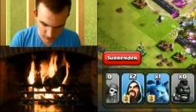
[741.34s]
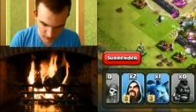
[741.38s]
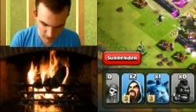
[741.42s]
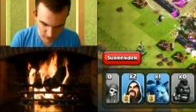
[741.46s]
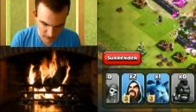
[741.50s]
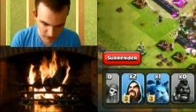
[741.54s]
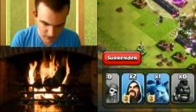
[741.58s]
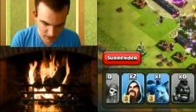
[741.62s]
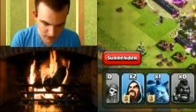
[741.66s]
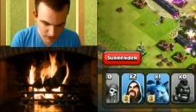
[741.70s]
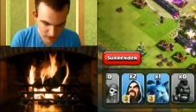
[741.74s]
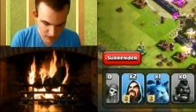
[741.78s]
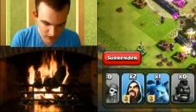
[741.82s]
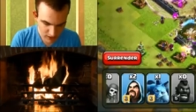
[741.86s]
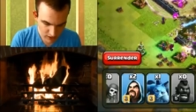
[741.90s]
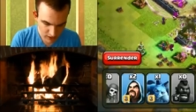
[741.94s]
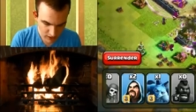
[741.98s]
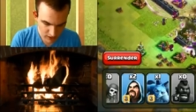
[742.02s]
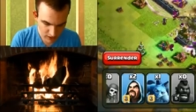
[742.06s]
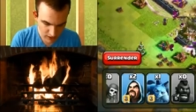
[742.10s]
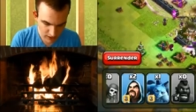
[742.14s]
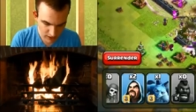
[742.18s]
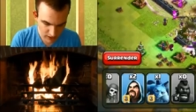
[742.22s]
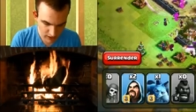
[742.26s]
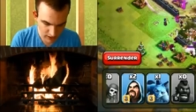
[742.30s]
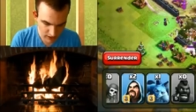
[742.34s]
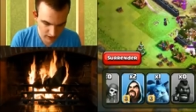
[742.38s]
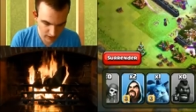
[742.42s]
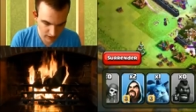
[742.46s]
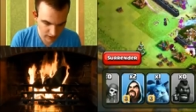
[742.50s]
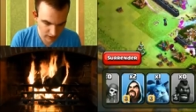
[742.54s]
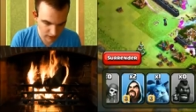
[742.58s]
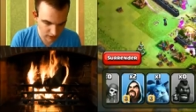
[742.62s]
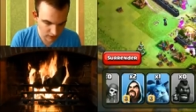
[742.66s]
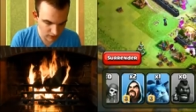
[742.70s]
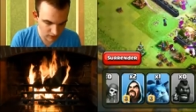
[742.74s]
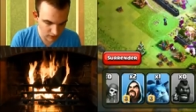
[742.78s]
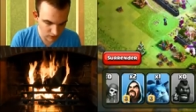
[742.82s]
doing. All right,
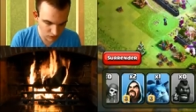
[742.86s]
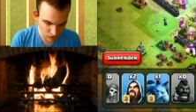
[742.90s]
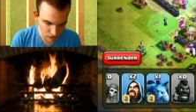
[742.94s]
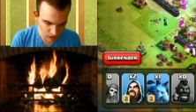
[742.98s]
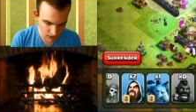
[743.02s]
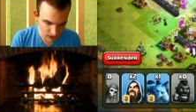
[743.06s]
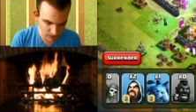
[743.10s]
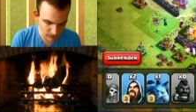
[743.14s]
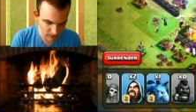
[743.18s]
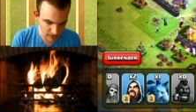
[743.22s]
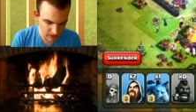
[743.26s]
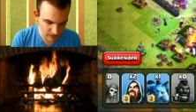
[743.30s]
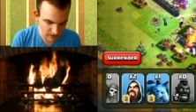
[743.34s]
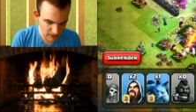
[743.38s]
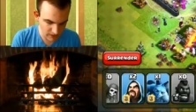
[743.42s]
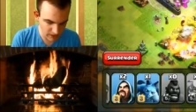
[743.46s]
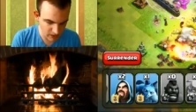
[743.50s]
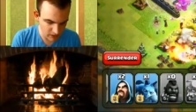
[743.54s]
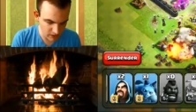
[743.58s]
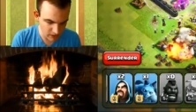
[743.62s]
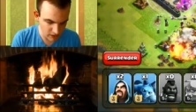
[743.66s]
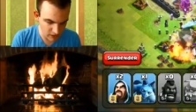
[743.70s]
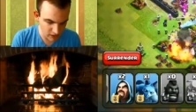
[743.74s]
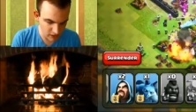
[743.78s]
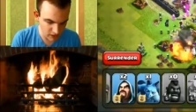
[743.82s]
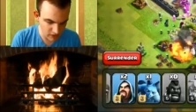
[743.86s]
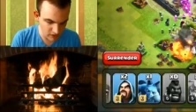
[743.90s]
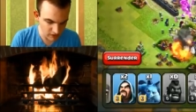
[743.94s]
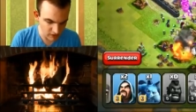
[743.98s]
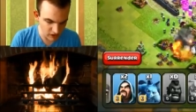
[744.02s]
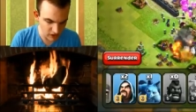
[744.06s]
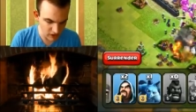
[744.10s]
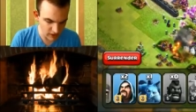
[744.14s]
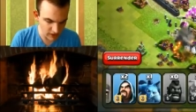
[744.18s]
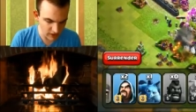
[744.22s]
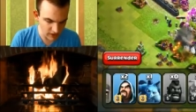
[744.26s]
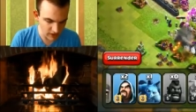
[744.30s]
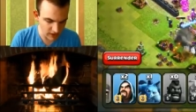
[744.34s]
drop that down. I could have
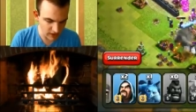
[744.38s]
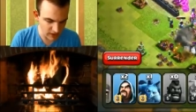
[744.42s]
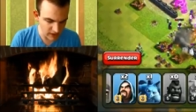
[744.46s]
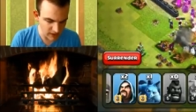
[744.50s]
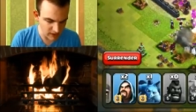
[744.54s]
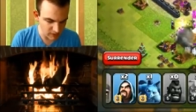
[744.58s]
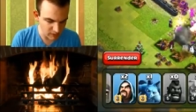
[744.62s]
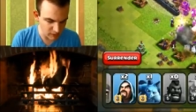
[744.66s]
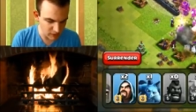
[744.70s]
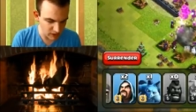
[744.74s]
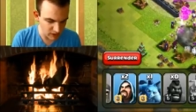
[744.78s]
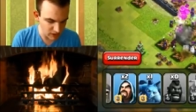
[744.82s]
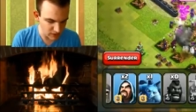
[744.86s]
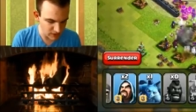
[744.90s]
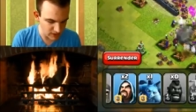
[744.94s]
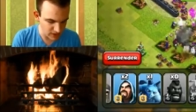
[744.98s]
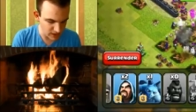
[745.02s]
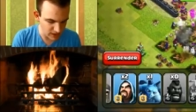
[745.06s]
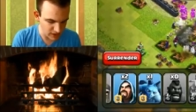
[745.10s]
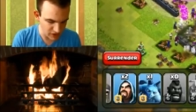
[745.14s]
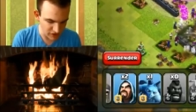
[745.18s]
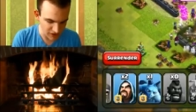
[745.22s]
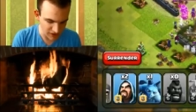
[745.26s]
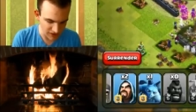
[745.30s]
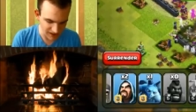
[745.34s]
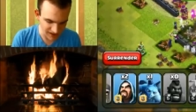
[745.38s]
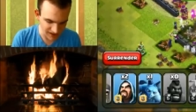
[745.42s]
gotten that X-Bow that was actually